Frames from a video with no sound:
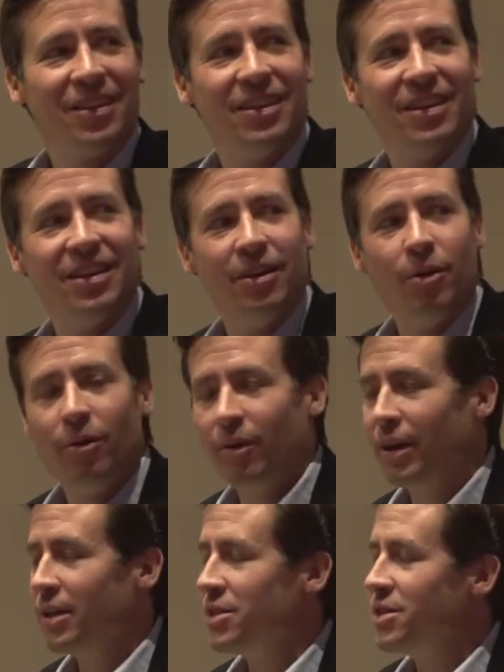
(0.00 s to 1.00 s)
The
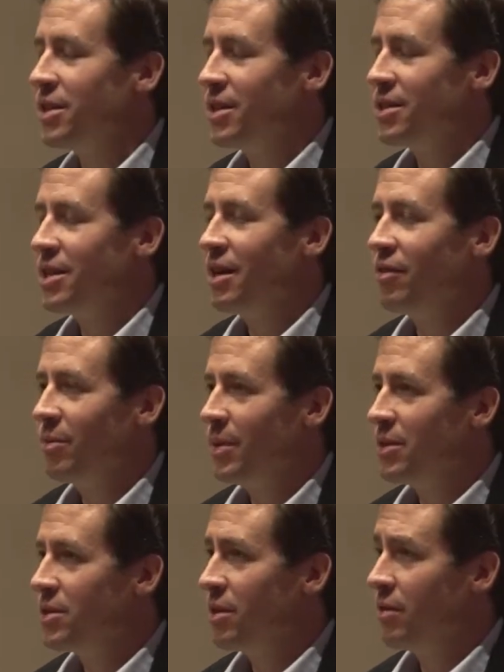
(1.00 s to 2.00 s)
orange is
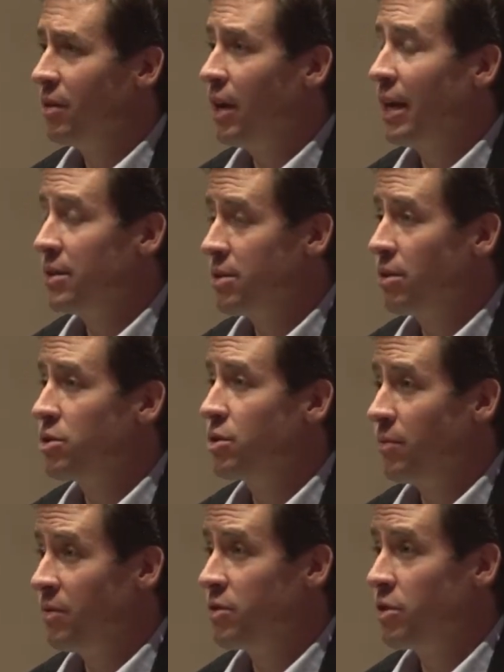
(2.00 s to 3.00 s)
government and
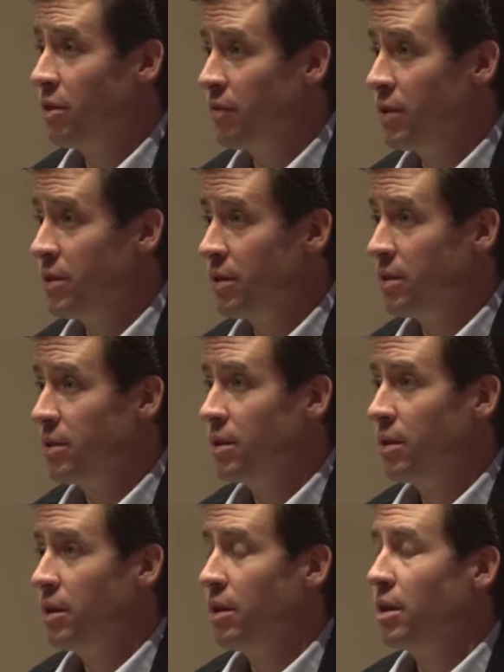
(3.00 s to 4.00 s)
social services.
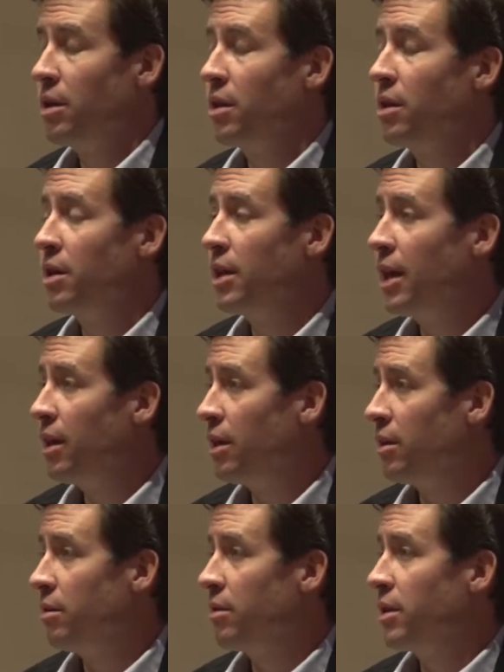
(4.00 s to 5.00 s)
The
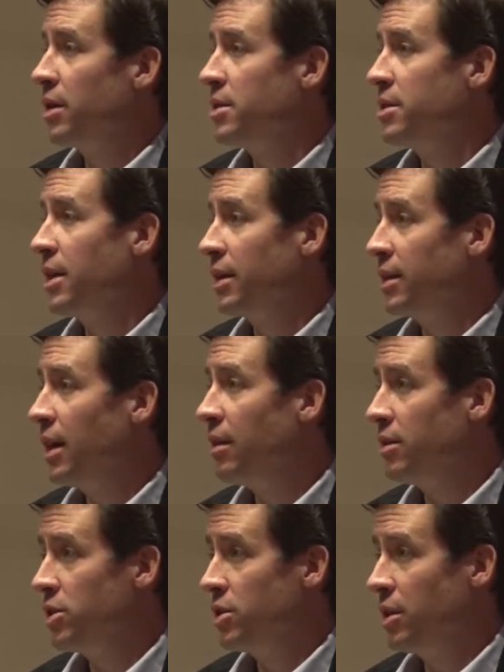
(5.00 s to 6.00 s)
yellow is
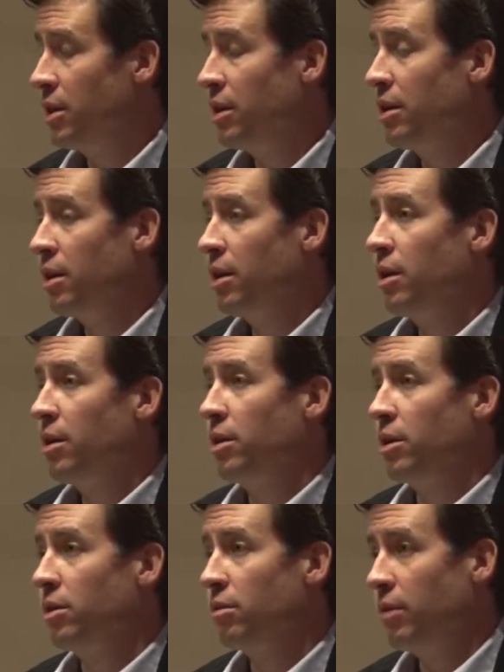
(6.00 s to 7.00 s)
technology.
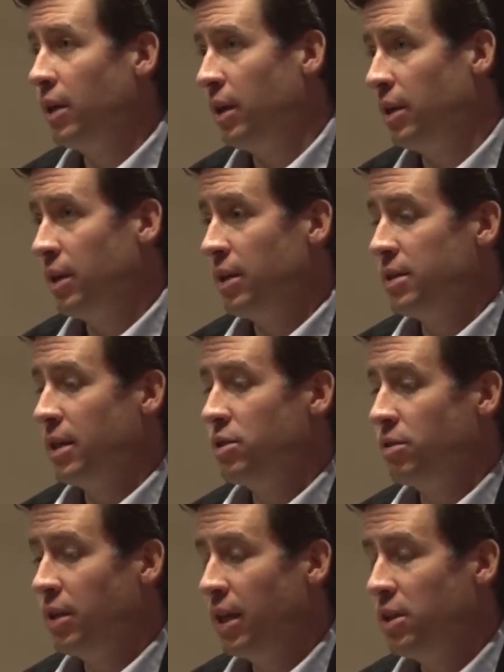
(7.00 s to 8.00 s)
The green is
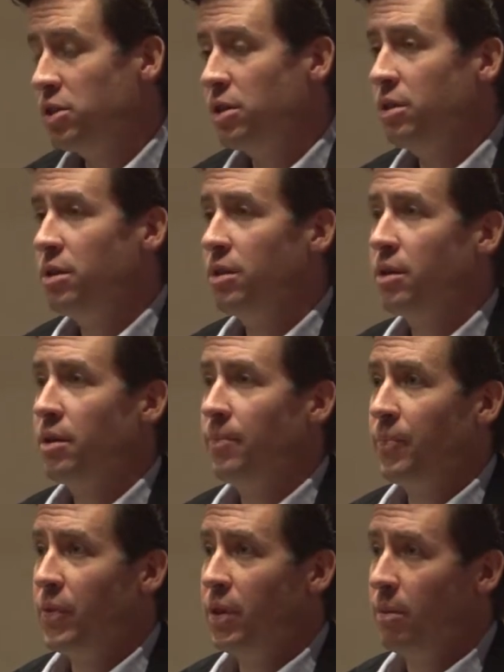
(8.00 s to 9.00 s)
education.
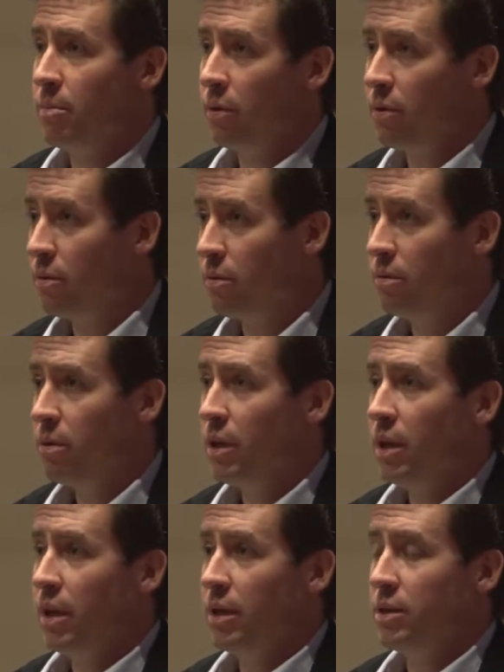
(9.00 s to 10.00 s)
The blue
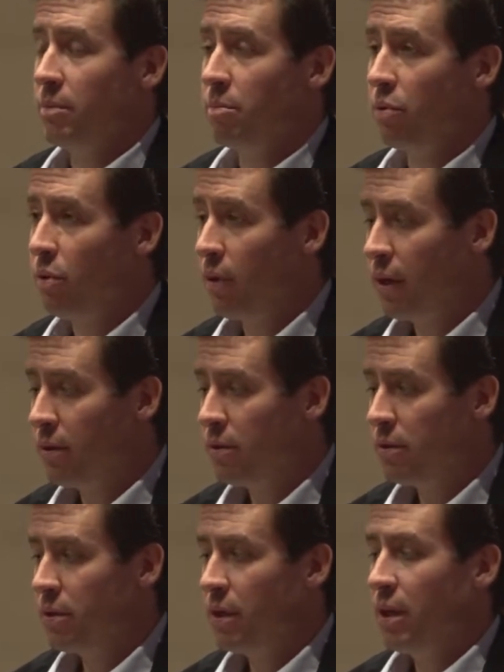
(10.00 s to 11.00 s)
is
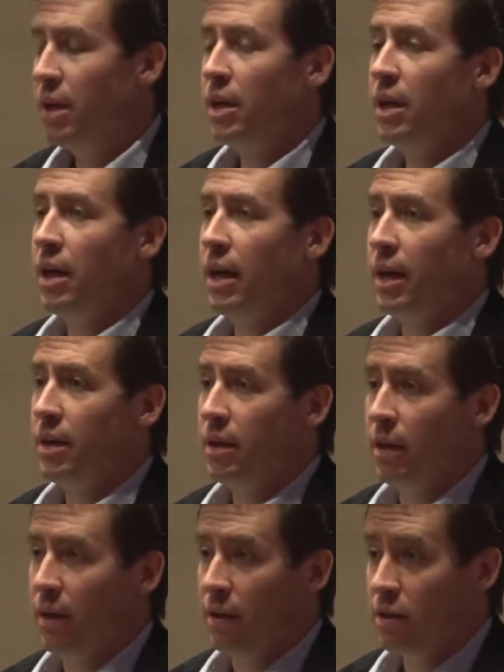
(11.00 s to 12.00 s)
employers,
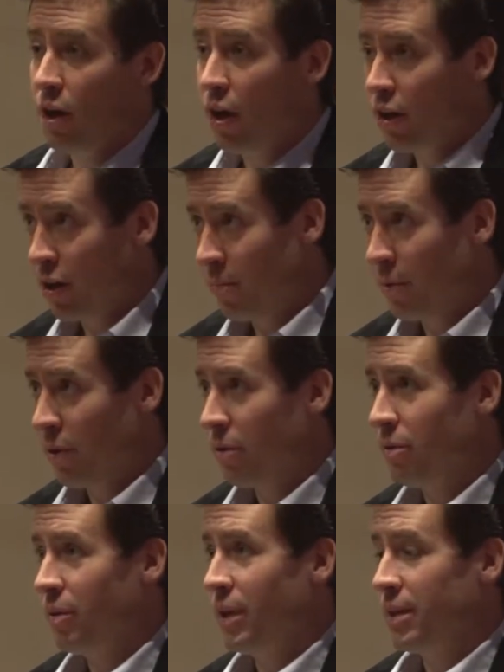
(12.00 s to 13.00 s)
the darker
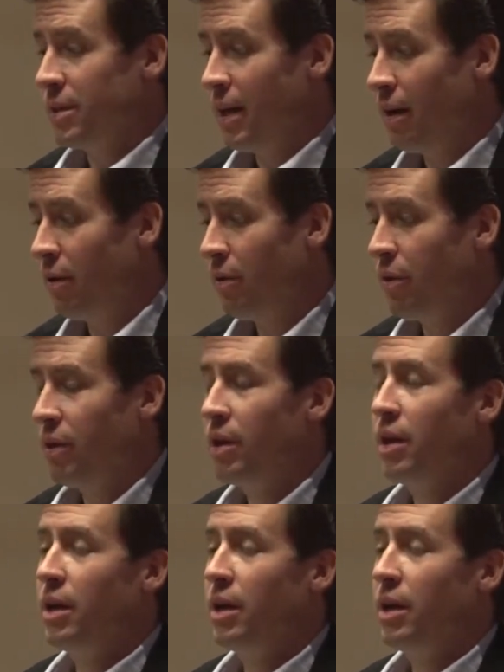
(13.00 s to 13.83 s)
blue is health,